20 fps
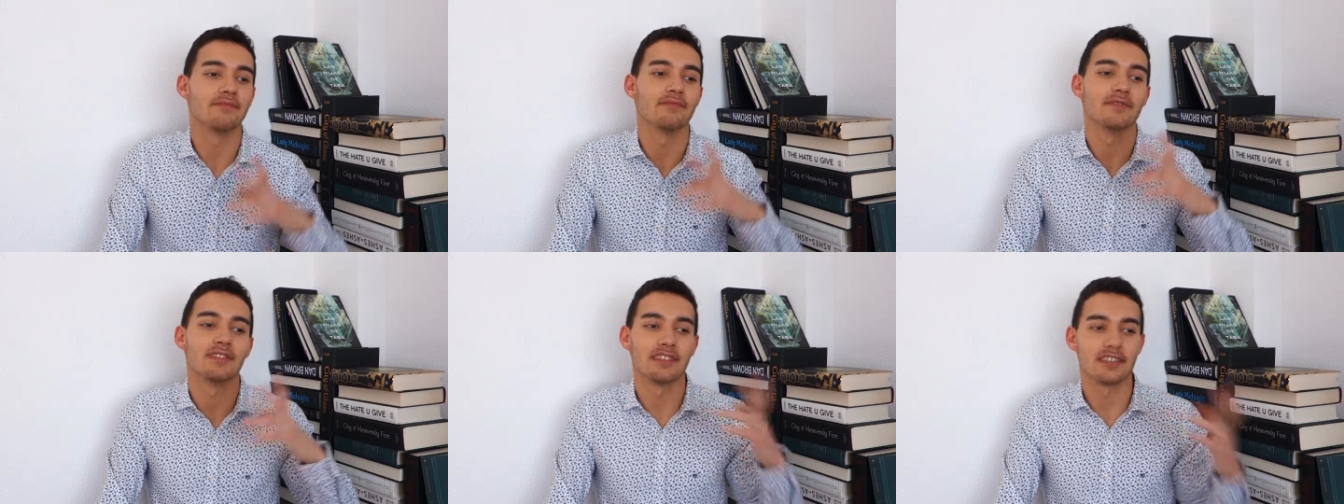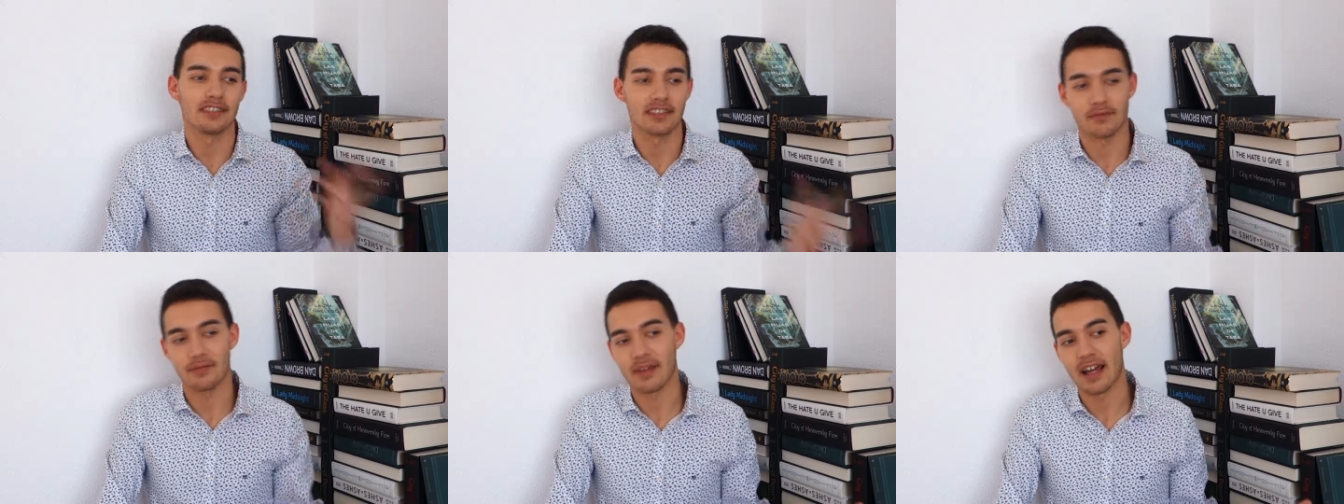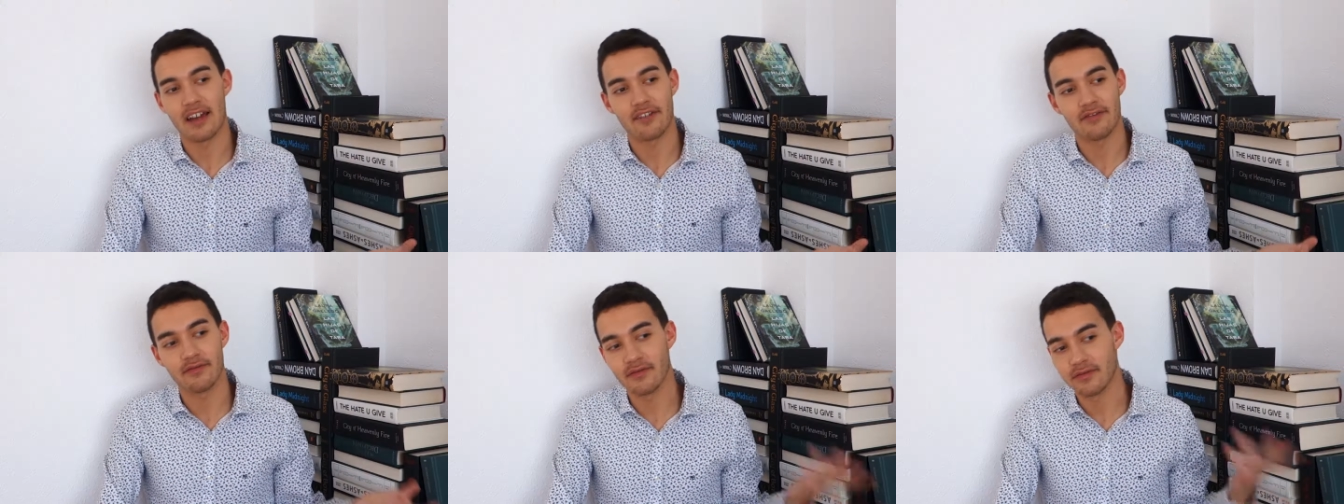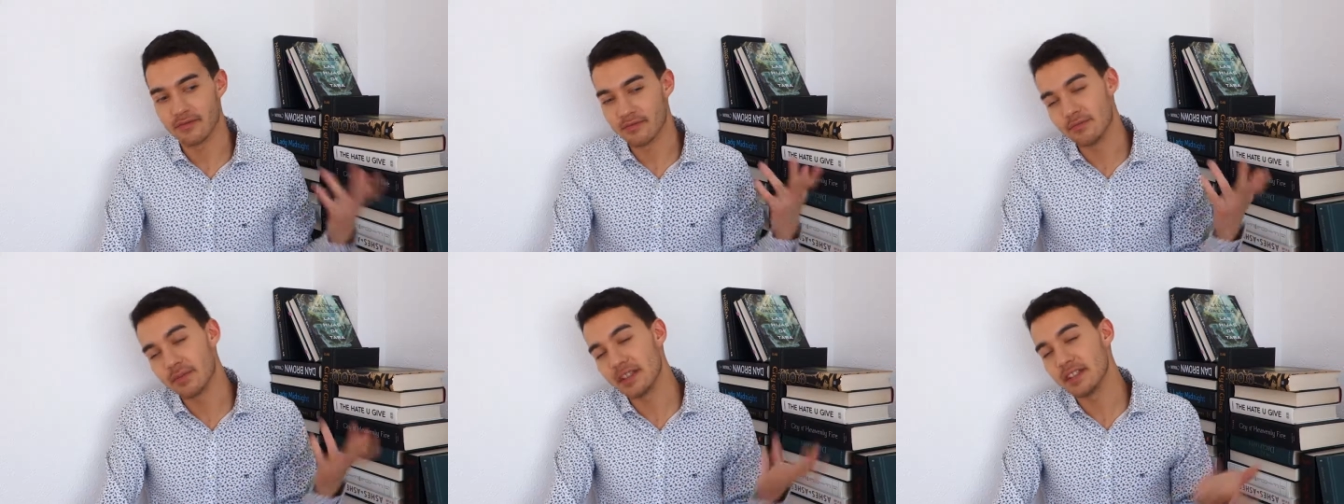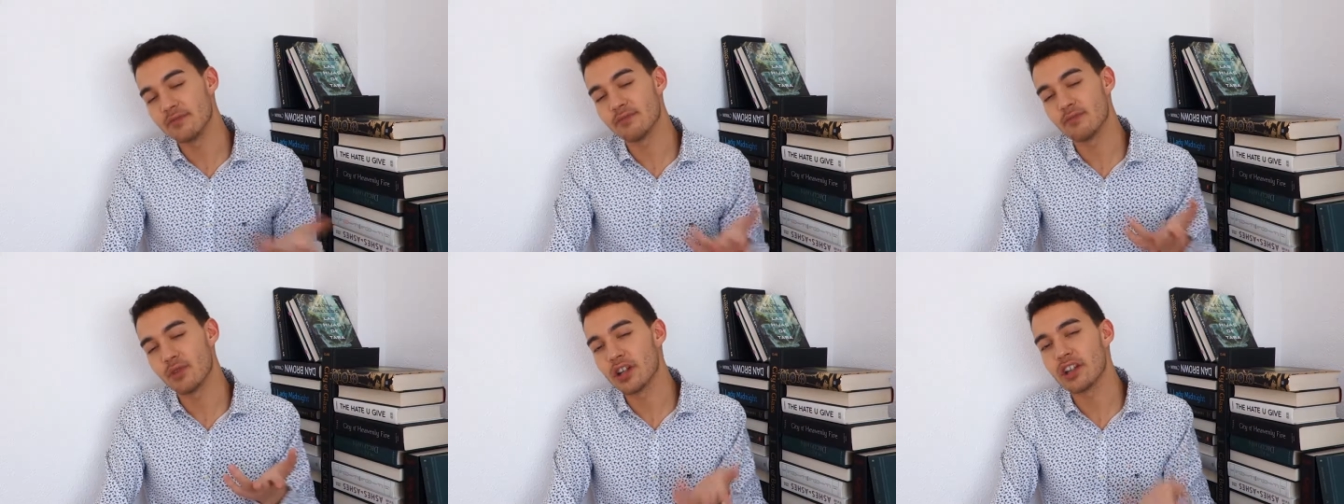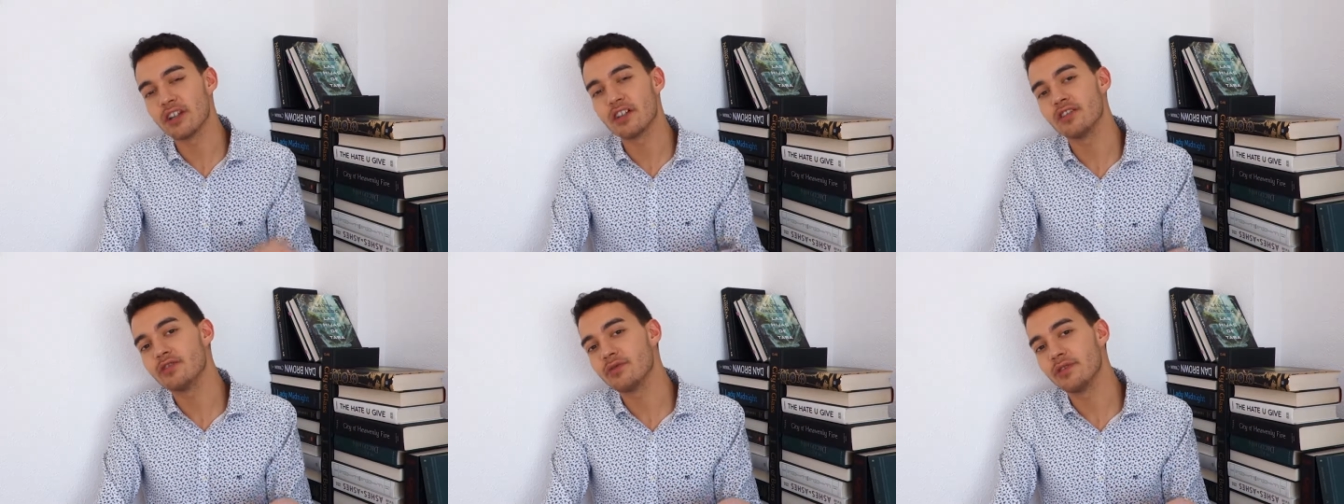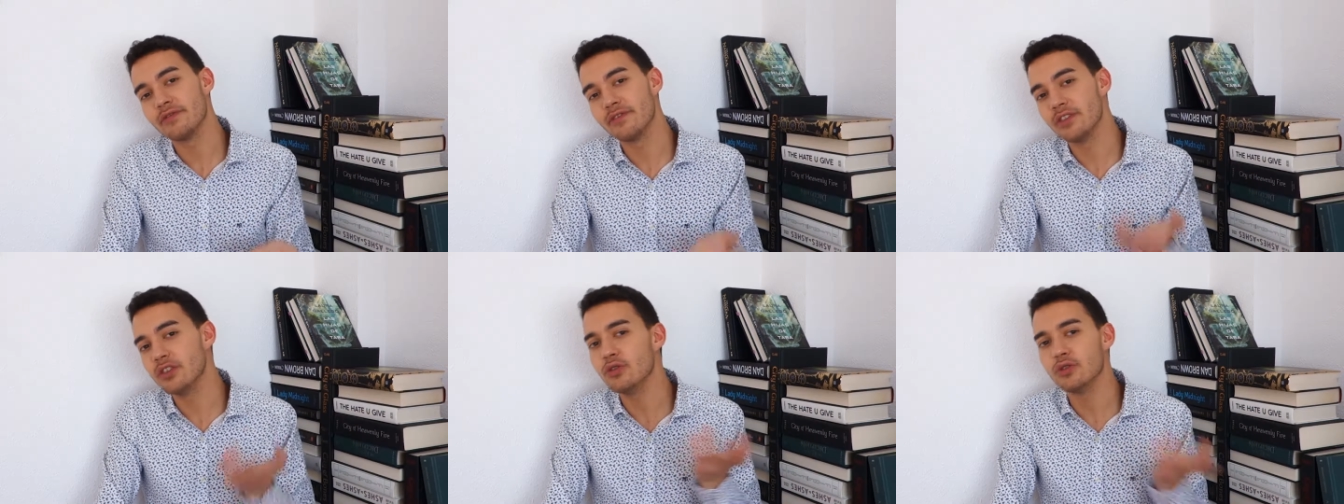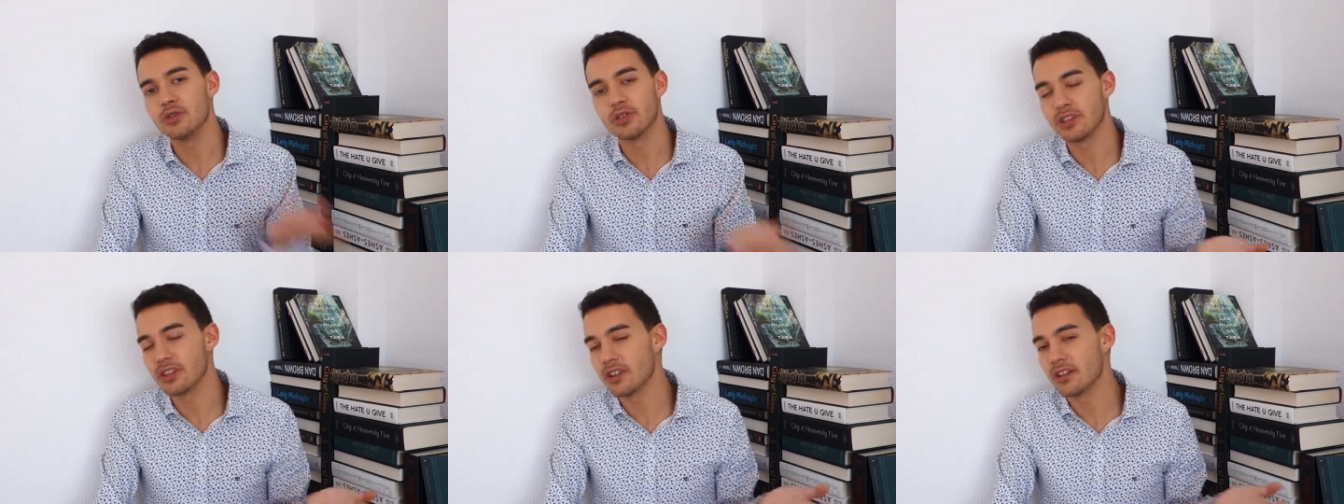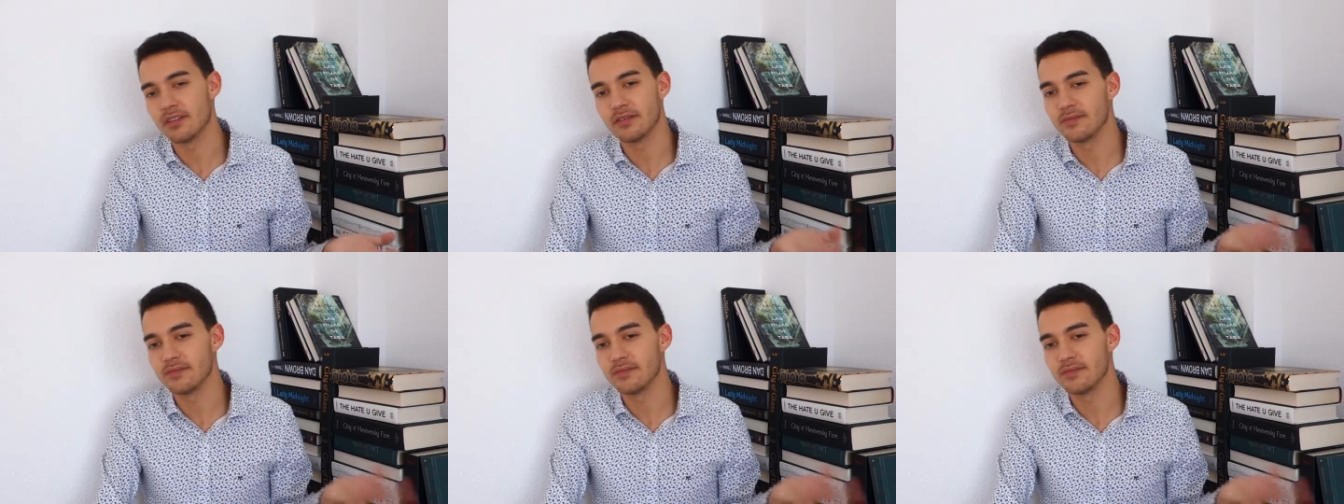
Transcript: Some have been pretty good reviews.